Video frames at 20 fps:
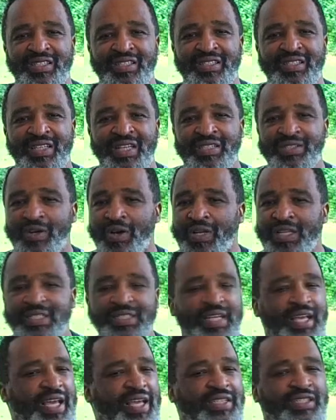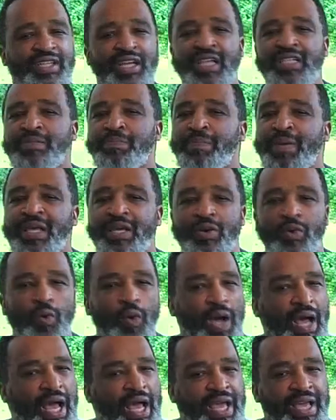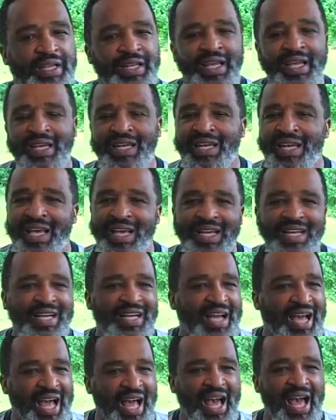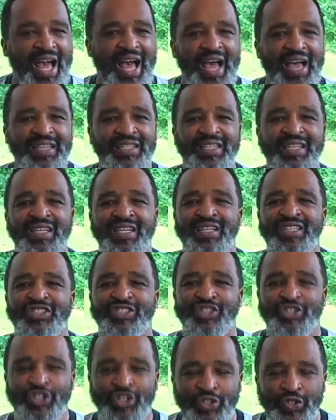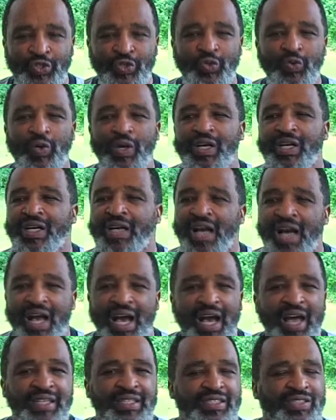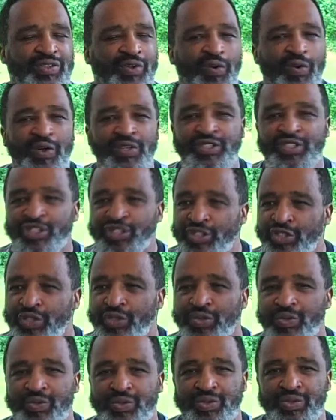That's all he said. Just be quiet and let God do what God is going to do.